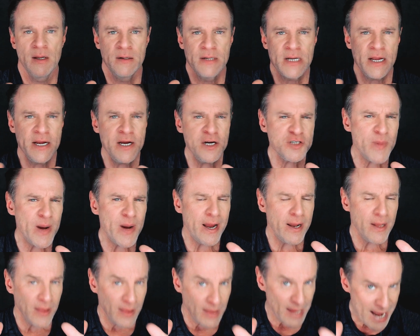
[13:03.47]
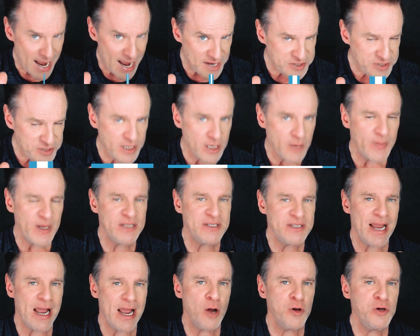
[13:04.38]
Now here's my last tip. It's
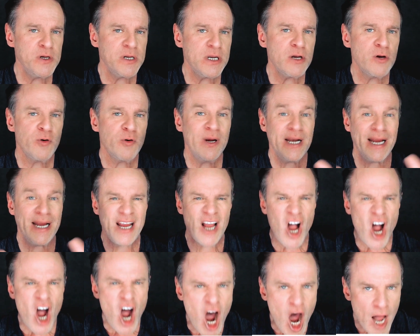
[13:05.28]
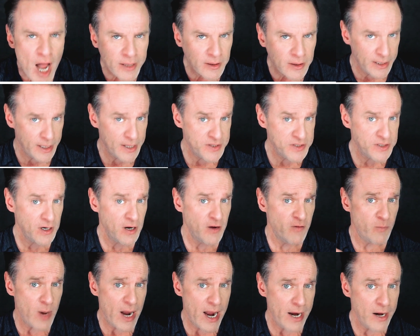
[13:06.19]
how you can create a hot list
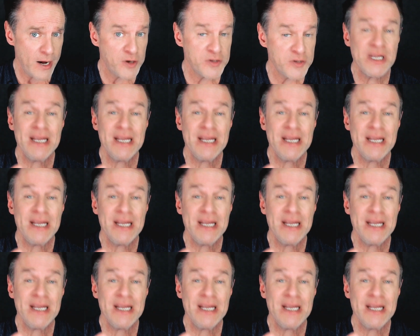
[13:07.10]
of buyers